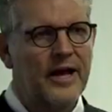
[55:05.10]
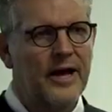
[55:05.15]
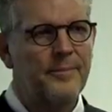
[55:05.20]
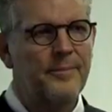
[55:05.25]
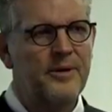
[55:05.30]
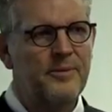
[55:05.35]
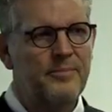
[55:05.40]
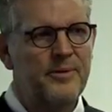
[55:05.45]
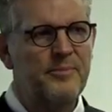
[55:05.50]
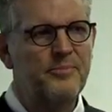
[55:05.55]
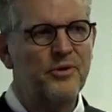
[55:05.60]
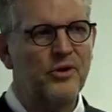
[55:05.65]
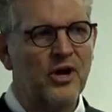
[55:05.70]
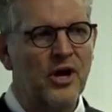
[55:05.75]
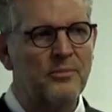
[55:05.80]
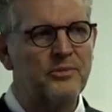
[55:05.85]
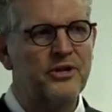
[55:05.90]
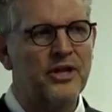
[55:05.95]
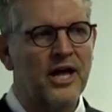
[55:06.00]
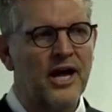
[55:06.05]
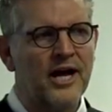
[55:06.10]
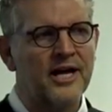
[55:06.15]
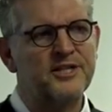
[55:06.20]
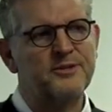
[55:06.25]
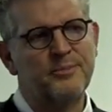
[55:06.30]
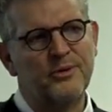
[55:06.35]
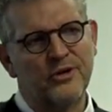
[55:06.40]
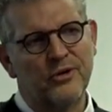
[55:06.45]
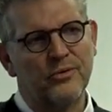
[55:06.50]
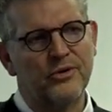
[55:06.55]
How many people come to the
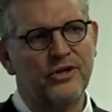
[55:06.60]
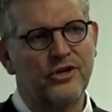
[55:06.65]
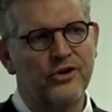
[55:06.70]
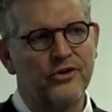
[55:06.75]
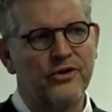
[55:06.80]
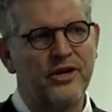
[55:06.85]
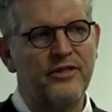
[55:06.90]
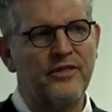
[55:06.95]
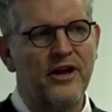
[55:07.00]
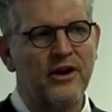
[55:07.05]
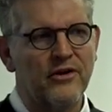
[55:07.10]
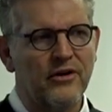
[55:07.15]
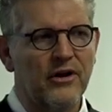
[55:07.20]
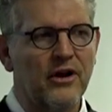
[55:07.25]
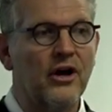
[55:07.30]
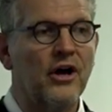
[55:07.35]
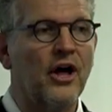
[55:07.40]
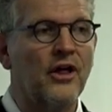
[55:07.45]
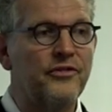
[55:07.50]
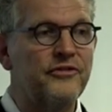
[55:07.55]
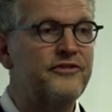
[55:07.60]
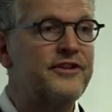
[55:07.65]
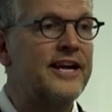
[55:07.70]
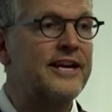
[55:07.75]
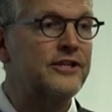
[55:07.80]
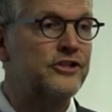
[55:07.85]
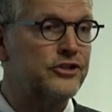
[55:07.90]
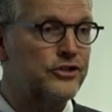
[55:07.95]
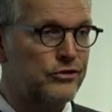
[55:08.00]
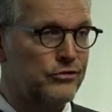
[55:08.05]
hospital when you're in there on day
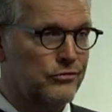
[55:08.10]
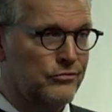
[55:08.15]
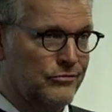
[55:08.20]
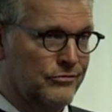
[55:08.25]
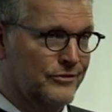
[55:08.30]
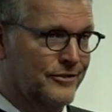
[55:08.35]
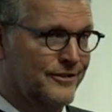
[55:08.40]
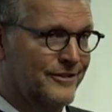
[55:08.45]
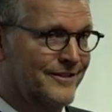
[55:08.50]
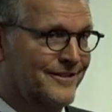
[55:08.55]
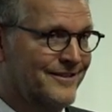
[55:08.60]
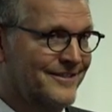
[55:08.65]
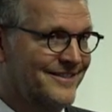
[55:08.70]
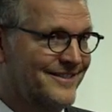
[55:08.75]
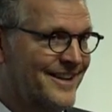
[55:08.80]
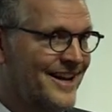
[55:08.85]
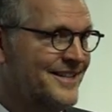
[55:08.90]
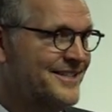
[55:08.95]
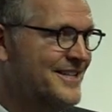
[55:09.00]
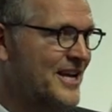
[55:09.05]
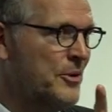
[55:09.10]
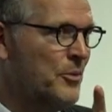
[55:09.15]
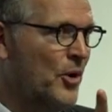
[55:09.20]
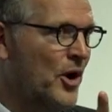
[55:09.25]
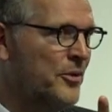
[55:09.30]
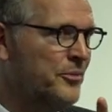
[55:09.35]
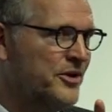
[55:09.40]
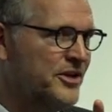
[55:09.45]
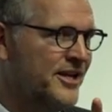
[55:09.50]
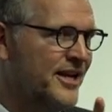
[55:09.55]
two? Not day
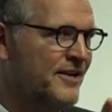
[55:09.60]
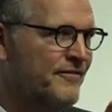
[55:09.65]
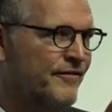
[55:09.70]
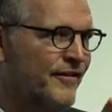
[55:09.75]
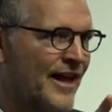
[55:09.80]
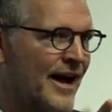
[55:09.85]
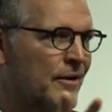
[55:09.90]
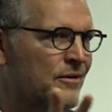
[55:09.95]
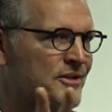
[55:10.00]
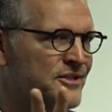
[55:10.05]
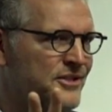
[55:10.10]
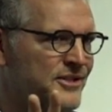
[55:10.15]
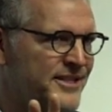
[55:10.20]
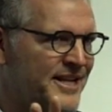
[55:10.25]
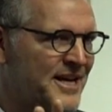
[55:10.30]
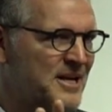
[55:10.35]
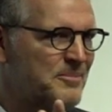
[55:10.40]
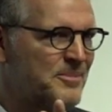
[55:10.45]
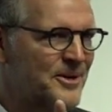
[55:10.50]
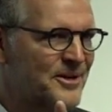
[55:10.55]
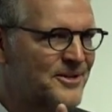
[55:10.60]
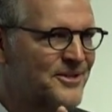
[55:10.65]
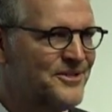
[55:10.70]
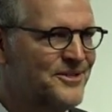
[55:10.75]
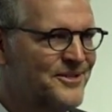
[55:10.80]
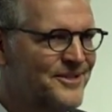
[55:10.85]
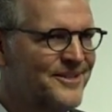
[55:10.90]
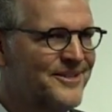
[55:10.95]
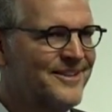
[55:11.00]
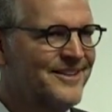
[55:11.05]
one when you get flowers and teddy bears.
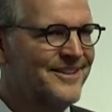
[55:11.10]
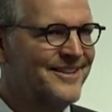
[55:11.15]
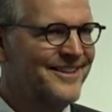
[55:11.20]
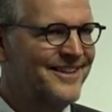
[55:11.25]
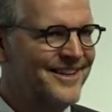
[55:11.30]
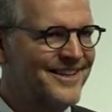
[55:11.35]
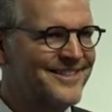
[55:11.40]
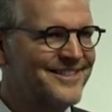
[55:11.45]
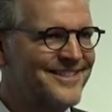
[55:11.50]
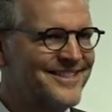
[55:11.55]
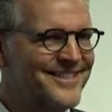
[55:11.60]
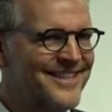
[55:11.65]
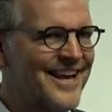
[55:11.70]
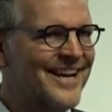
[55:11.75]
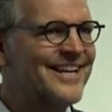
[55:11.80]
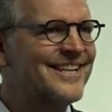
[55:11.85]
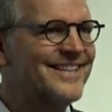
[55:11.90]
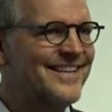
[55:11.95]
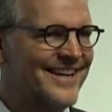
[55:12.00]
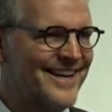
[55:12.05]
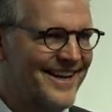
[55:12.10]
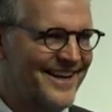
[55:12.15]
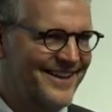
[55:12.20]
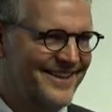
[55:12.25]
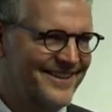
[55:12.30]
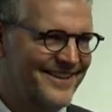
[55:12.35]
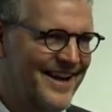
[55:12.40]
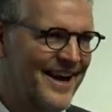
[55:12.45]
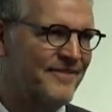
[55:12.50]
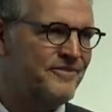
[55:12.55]
It's the second day
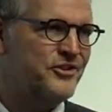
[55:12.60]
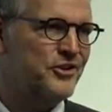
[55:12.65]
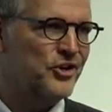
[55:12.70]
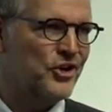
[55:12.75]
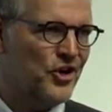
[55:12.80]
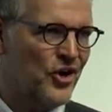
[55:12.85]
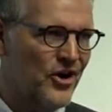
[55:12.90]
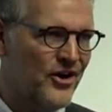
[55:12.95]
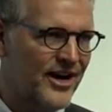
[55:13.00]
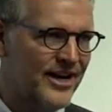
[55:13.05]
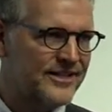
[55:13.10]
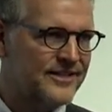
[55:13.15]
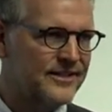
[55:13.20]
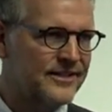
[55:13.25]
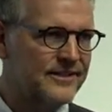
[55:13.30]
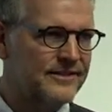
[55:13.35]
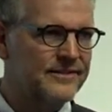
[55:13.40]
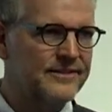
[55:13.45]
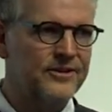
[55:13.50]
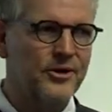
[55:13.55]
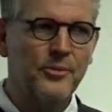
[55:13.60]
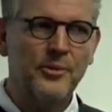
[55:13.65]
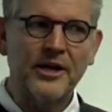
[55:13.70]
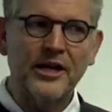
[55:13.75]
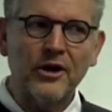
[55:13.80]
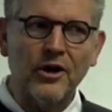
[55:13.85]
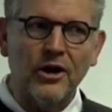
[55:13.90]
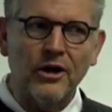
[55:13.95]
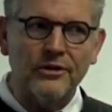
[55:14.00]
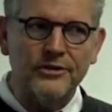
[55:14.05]
after your car accident. Nobody
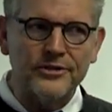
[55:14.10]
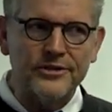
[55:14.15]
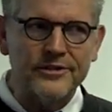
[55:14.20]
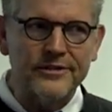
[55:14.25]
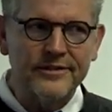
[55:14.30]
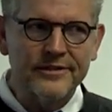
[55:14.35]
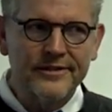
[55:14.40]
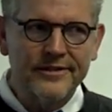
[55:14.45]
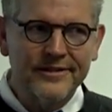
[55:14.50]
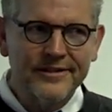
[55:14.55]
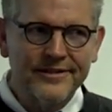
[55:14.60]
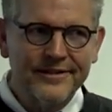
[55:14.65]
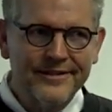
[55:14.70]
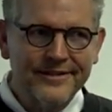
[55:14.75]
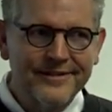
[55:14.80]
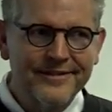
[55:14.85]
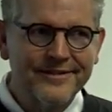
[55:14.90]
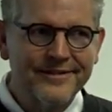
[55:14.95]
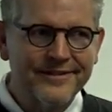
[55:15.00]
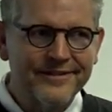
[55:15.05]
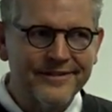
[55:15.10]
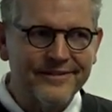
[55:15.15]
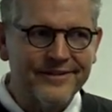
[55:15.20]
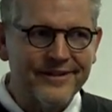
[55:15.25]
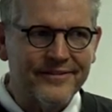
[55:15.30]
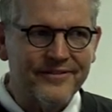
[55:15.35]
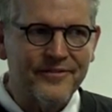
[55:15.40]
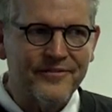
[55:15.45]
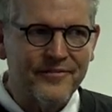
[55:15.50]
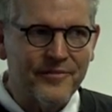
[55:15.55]
calls.
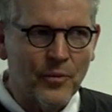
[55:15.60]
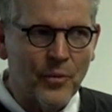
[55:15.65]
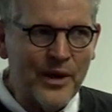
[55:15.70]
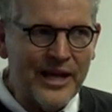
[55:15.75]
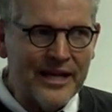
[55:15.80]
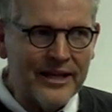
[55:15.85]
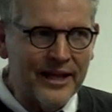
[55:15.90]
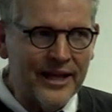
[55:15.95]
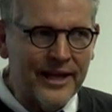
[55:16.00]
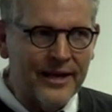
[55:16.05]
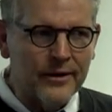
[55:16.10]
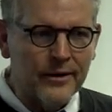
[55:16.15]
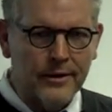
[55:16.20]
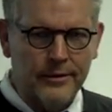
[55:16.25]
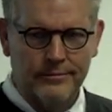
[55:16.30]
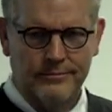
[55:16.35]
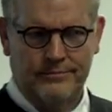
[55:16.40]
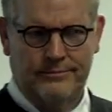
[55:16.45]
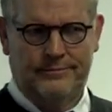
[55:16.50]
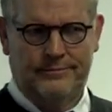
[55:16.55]
A week later,